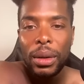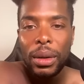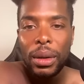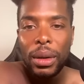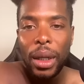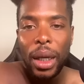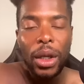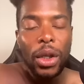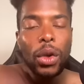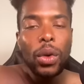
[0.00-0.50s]

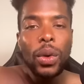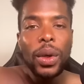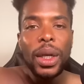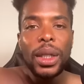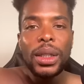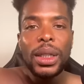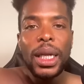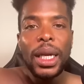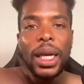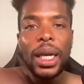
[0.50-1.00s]
And you
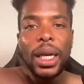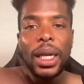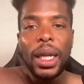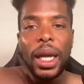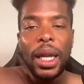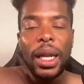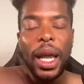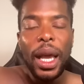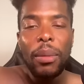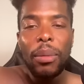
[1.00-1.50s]
can tell
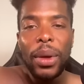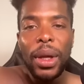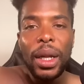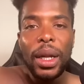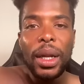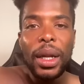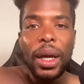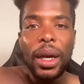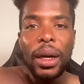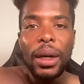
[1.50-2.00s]
that they've been
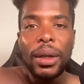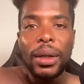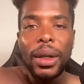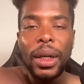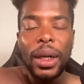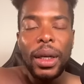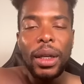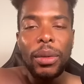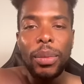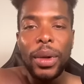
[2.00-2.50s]
in there and
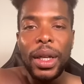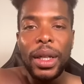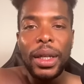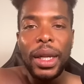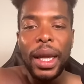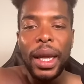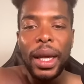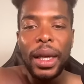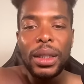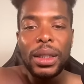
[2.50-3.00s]
he been
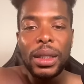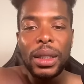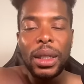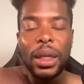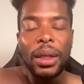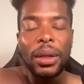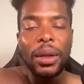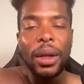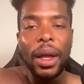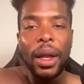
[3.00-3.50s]
dancing
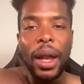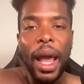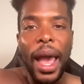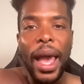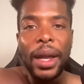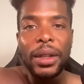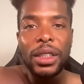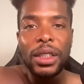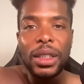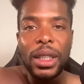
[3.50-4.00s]
and, and
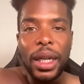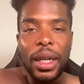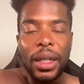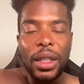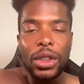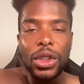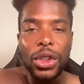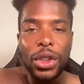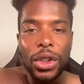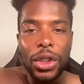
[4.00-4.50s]
agitating the
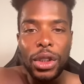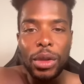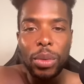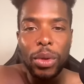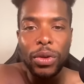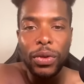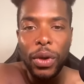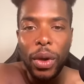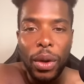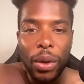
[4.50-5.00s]
judge
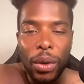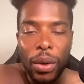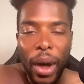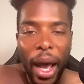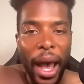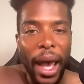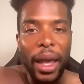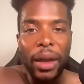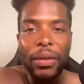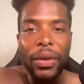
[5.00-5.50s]
before
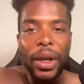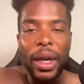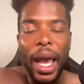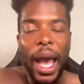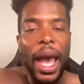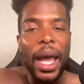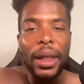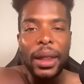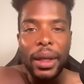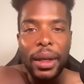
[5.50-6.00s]
I even
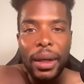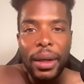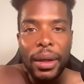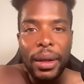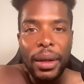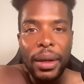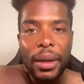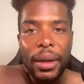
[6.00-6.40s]
got there.